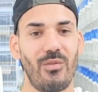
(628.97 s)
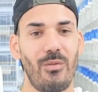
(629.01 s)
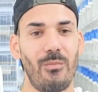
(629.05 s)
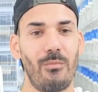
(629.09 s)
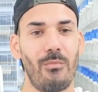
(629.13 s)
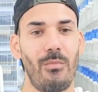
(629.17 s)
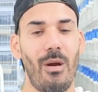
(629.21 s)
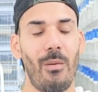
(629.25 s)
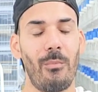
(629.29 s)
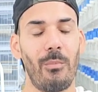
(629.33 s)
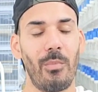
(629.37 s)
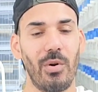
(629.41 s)

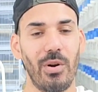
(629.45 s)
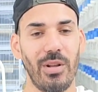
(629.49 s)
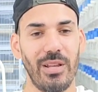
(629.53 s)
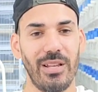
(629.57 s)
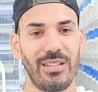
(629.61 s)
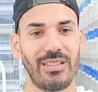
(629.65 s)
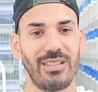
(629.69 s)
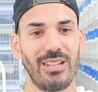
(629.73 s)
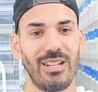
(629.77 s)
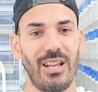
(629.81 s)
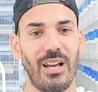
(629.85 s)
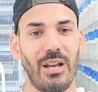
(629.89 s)
remember to
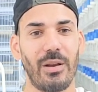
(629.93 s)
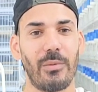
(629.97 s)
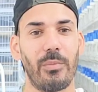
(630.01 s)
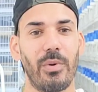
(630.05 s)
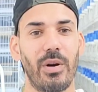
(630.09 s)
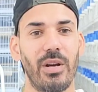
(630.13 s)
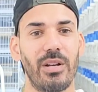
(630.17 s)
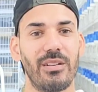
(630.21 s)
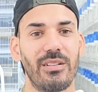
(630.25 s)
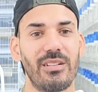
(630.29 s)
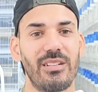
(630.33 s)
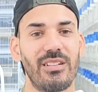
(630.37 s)
hit the like
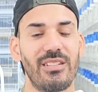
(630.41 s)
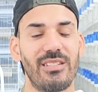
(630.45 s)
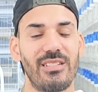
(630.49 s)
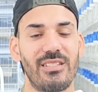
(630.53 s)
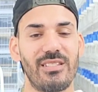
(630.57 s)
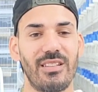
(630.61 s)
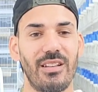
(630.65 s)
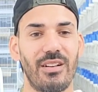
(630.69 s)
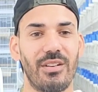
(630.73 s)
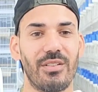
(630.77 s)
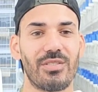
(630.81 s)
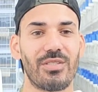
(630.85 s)
button,
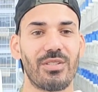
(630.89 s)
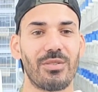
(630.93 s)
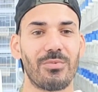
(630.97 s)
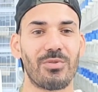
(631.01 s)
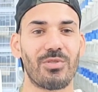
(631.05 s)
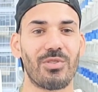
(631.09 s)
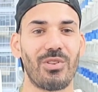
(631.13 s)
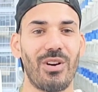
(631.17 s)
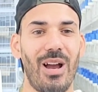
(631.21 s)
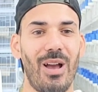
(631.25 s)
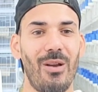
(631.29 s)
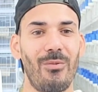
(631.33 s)
consider
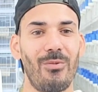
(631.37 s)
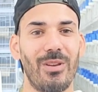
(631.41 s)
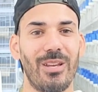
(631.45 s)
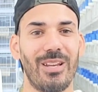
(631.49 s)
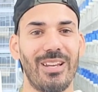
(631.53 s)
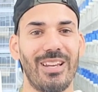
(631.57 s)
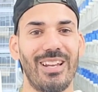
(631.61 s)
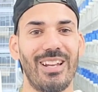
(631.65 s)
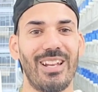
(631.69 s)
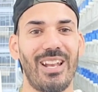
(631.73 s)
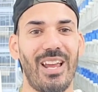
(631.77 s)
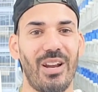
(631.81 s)

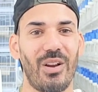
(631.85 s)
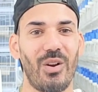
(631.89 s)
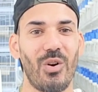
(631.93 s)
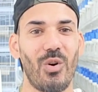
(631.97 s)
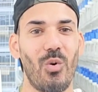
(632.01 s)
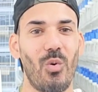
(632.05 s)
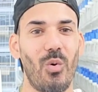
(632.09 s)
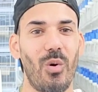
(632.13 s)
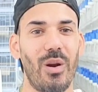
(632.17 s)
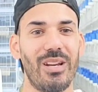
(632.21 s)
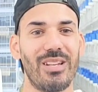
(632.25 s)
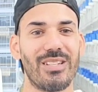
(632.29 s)
subscribing, and like
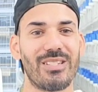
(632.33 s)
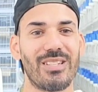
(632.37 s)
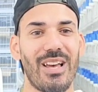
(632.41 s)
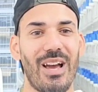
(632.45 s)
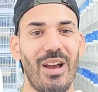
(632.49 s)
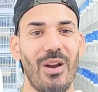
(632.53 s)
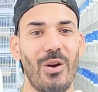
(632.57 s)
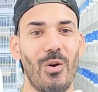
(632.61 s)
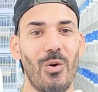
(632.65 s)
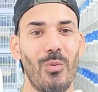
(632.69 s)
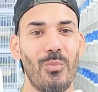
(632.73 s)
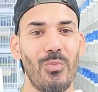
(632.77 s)
always,
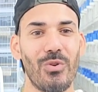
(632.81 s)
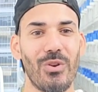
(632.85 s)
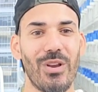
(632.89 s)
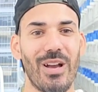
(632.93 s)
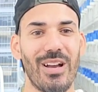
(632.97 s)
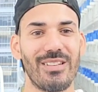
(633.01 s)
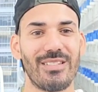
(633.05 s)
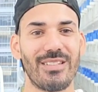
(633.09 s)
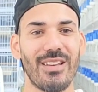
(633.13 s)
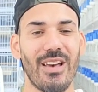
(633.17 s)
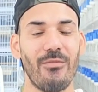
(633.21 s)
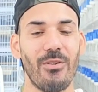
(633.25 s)
I hope you
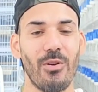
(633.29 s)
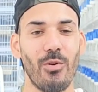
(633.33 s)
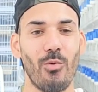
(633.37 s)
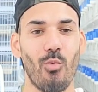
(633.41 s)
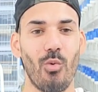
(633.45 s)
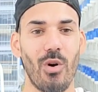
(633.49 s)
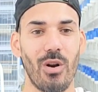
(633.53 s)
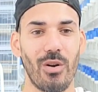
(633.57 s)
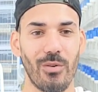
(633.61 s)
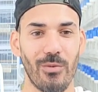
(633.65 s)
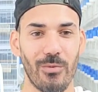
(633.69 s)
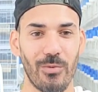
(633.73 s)
guys have a
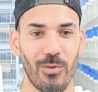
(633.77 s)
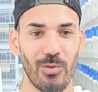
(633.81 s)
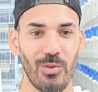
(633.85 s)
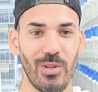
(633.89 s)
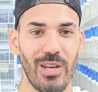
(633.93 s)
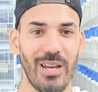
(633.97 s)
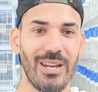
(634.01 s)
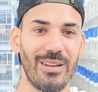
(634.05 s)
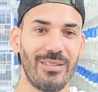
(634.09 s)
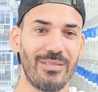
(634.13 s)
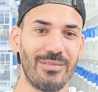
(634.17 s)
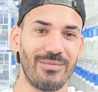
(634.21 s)
wonderful
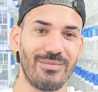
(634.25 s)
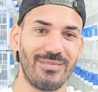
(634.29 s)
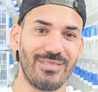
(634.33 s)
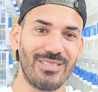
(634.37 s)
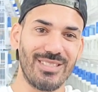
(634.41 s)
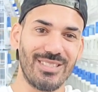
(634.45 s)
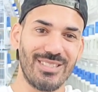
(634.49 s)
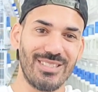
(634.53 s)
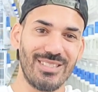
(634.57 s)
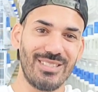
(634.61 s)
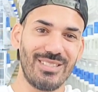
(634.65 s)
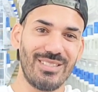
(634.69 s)
day.
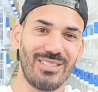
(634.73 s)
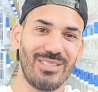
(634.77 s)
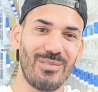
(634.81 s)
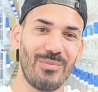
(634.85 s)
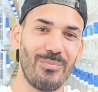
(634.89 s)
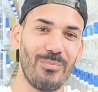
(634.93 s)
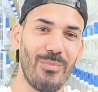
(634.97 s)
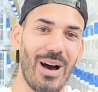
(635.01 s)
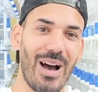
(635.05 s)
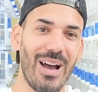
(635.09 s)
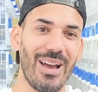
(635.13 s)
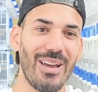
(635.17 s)

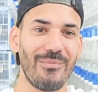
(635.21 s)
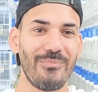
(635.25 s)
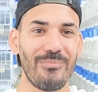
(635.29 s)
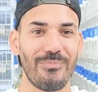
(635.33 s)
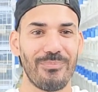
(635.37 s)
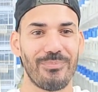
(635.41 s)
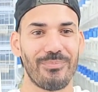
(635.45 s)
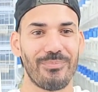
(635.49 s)
Bye.